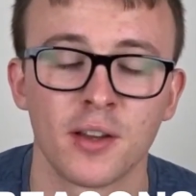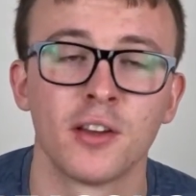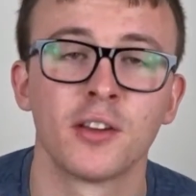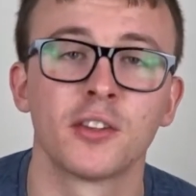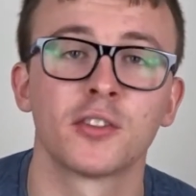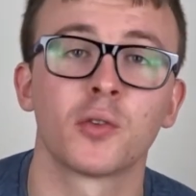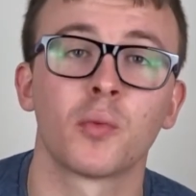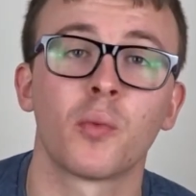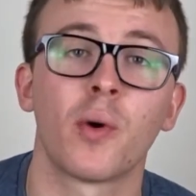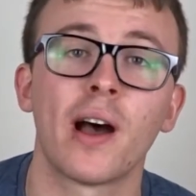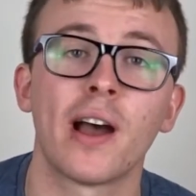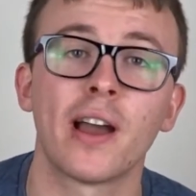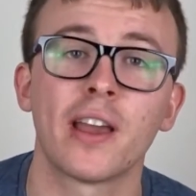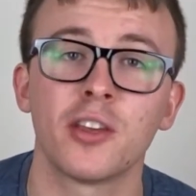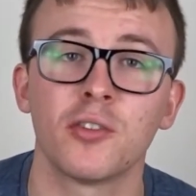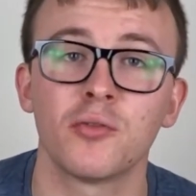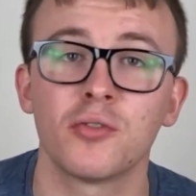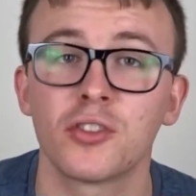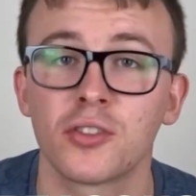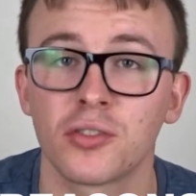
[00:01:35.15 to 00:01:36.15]
So why
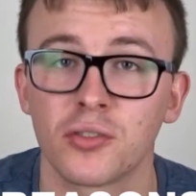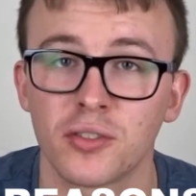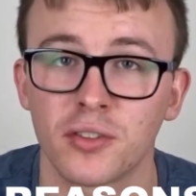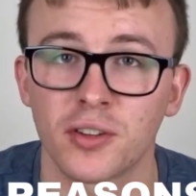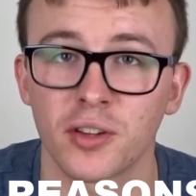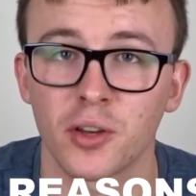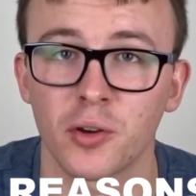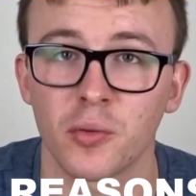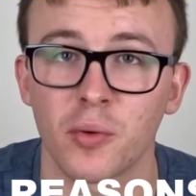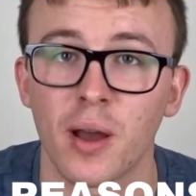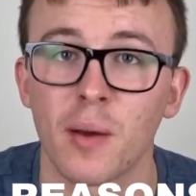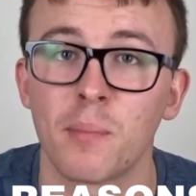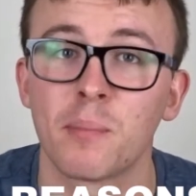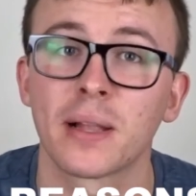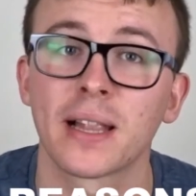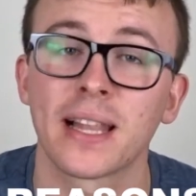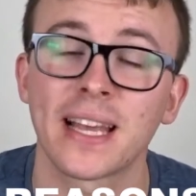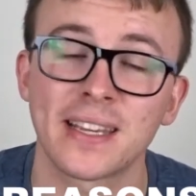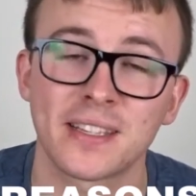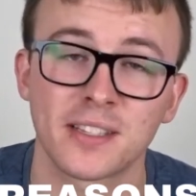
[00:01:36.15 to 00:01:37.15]
you should do a
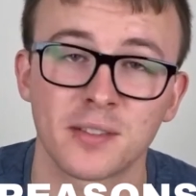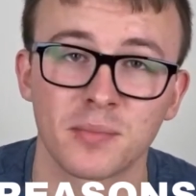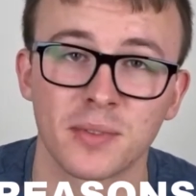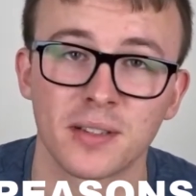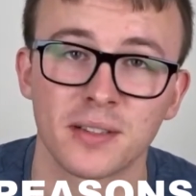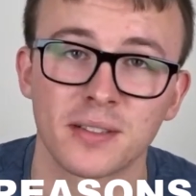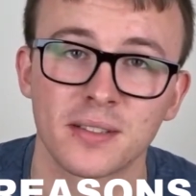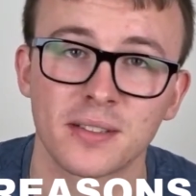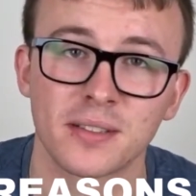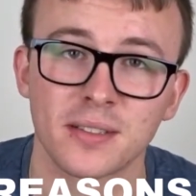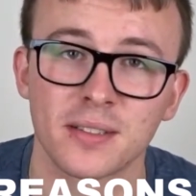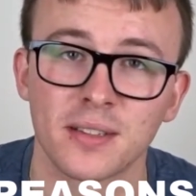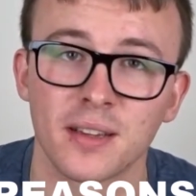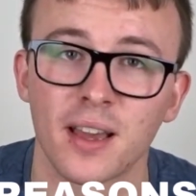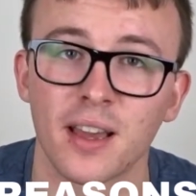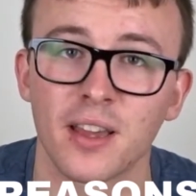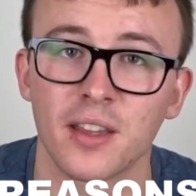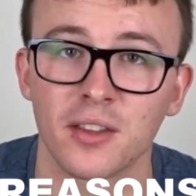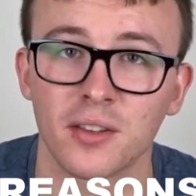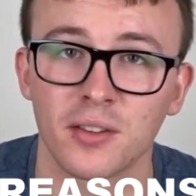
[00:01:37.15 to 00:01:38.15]
placement
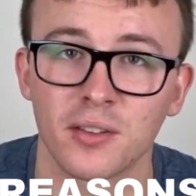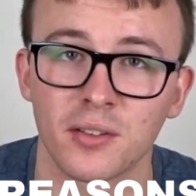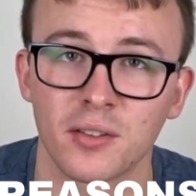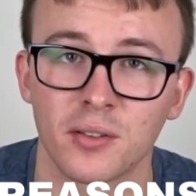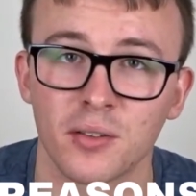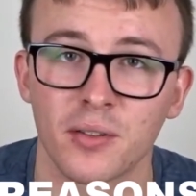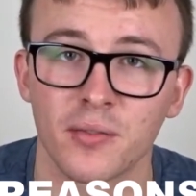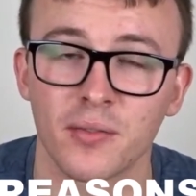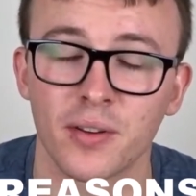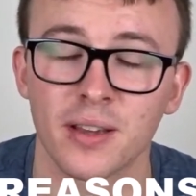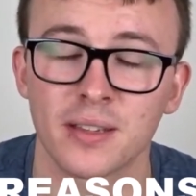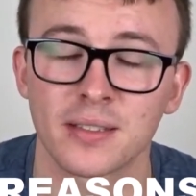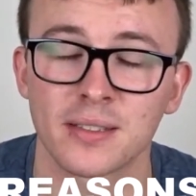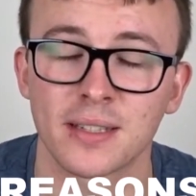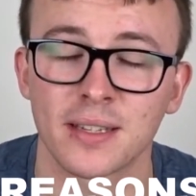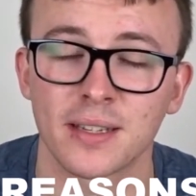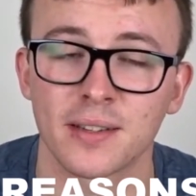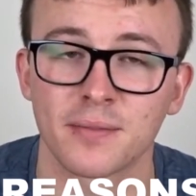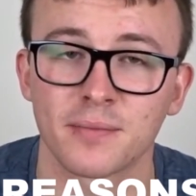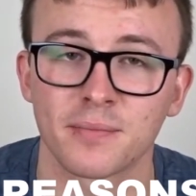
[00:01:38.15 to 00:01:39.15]
at
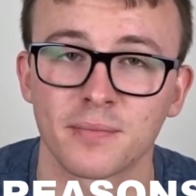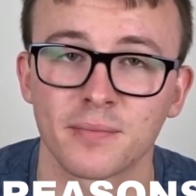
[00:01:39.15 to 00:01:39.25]
university,